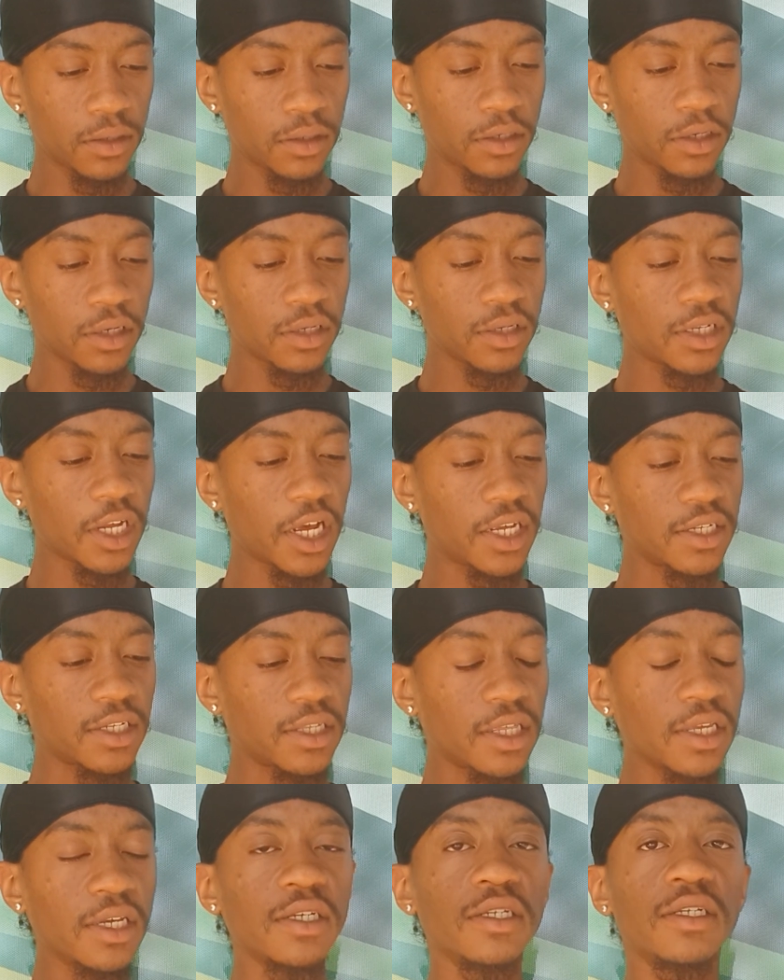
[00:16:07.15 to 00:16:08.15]
just as
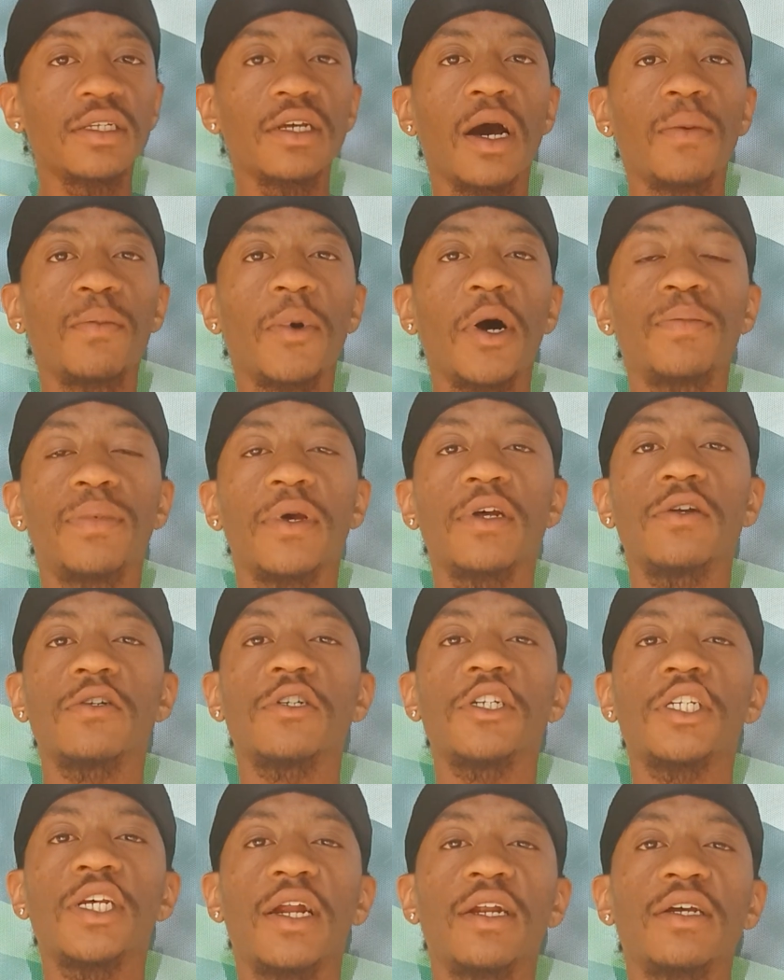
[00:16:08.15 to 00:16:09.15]
things come up
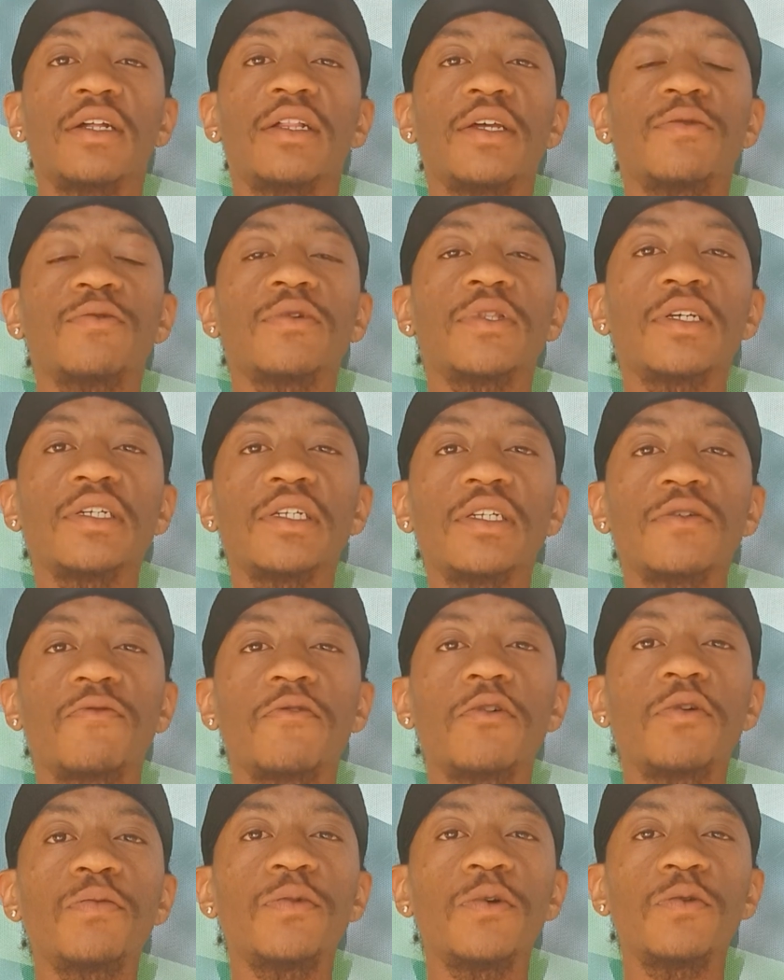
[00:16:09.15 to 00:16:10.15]
energetically with this
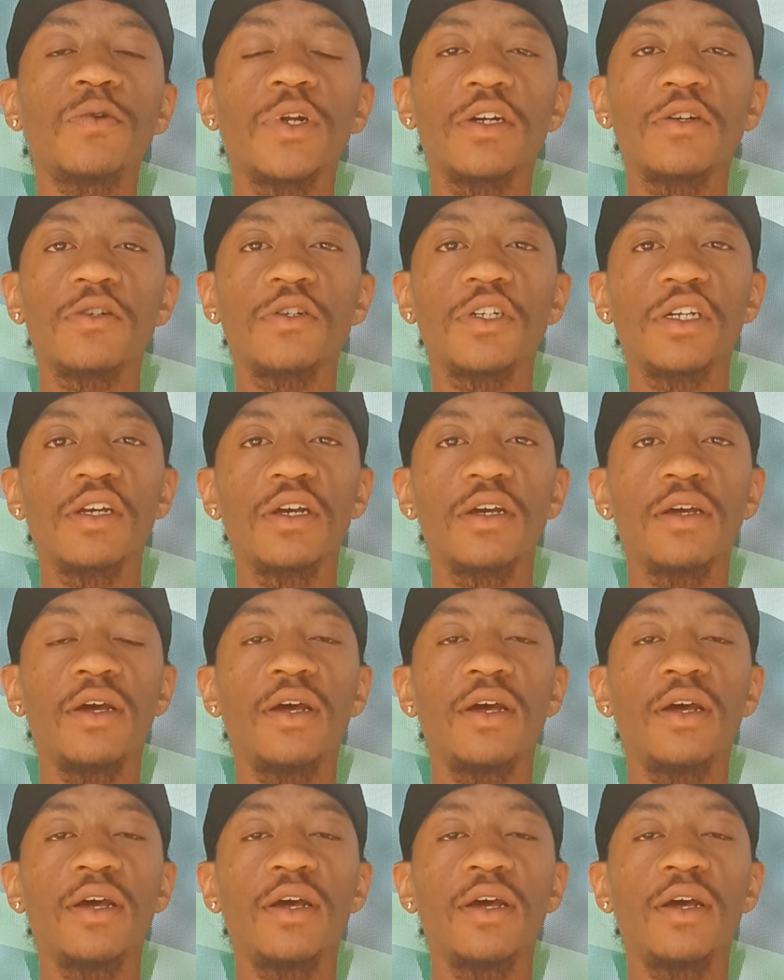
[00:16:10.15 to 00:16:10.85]
full moon energy,